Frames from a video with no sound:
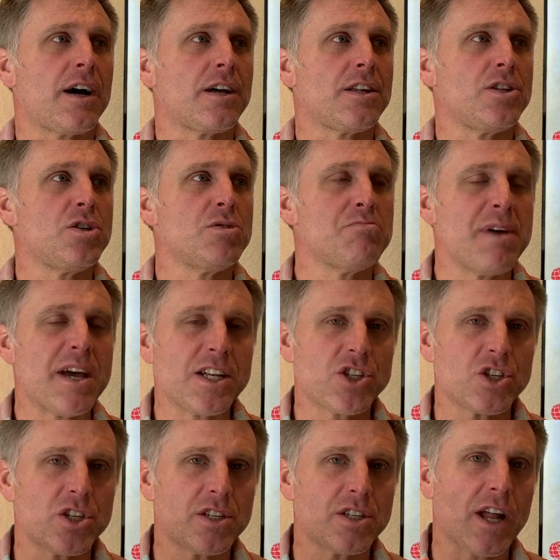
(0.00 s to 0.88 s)
you
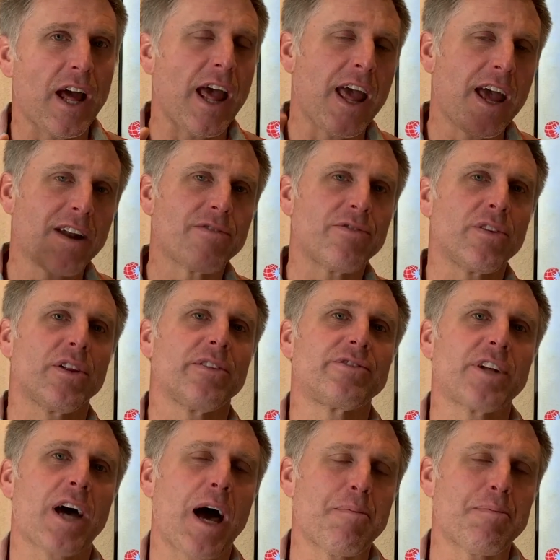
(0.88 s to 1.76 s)
mentioned a handful of
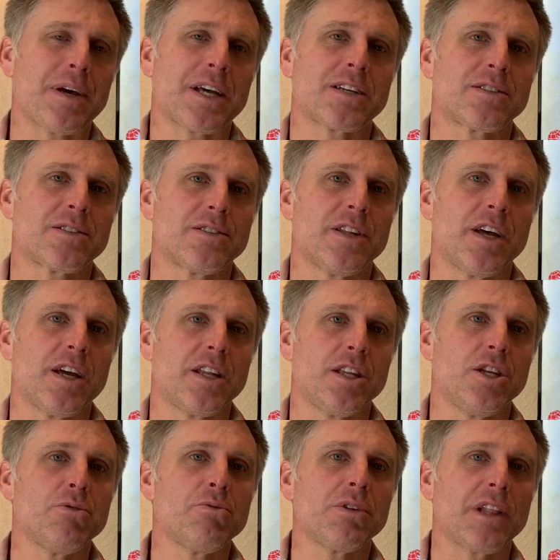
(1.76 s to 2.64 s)
topics that
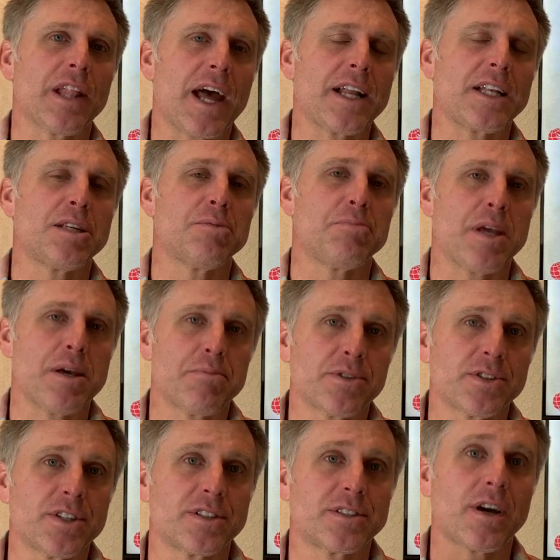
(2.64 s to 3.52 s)
you would like to be able
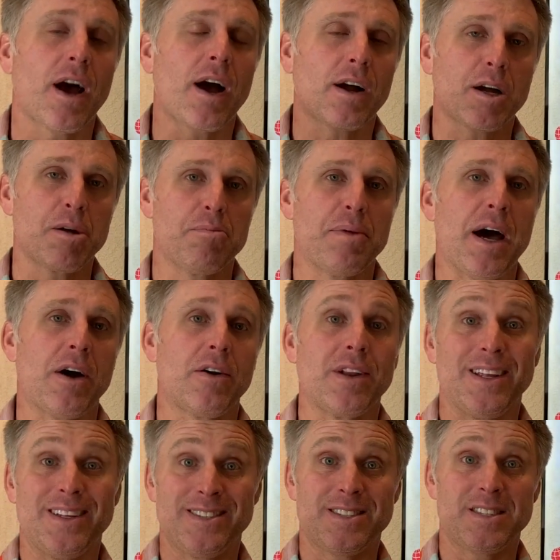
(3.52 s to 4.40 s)
to talk about
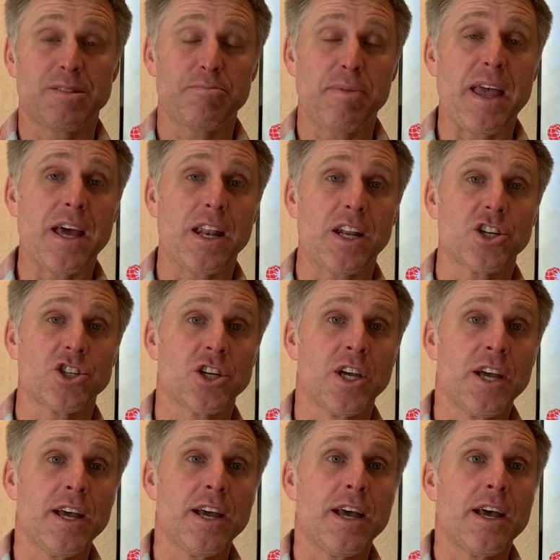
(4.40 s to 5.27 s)
in Spanish
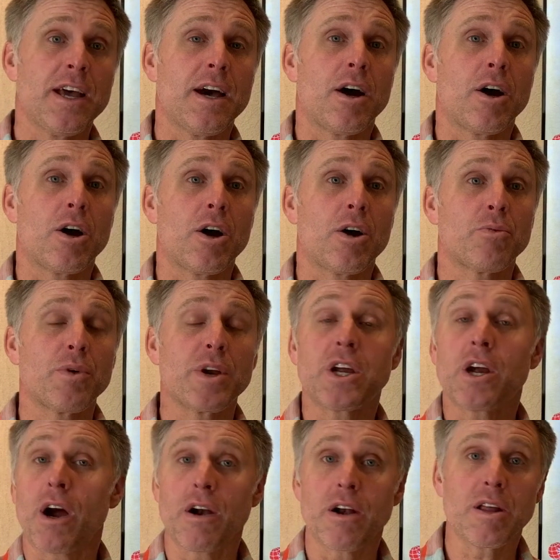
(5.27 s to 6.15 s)

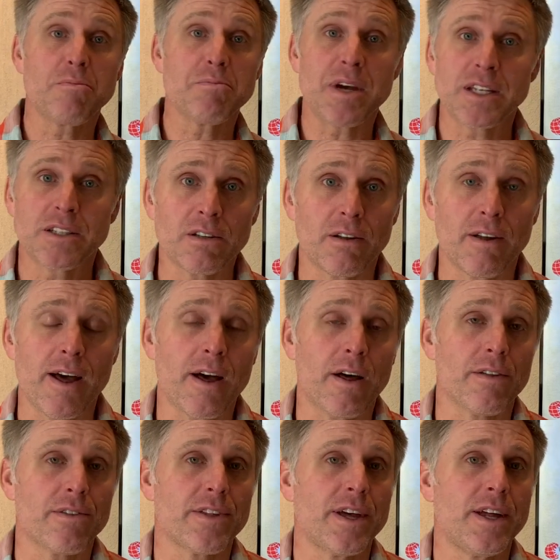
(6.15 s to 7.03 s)
regarding mental
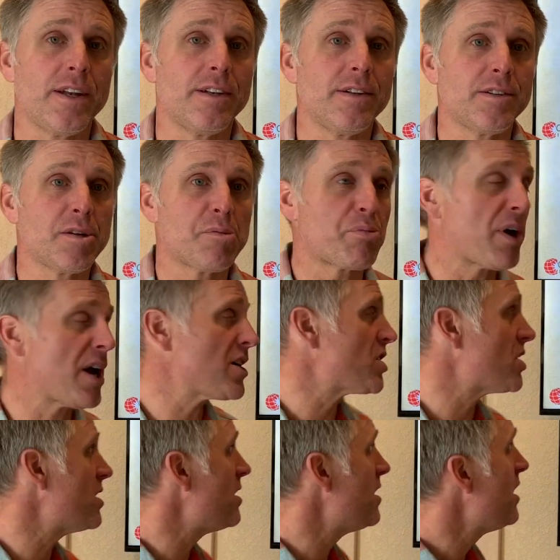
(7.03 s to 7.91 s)
health. And
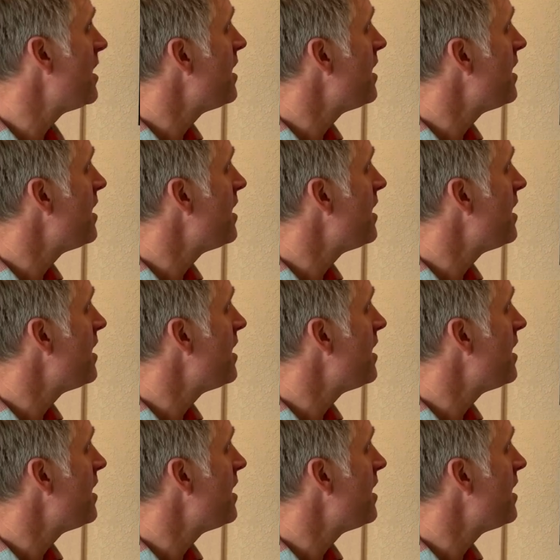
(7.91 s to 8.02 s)
depression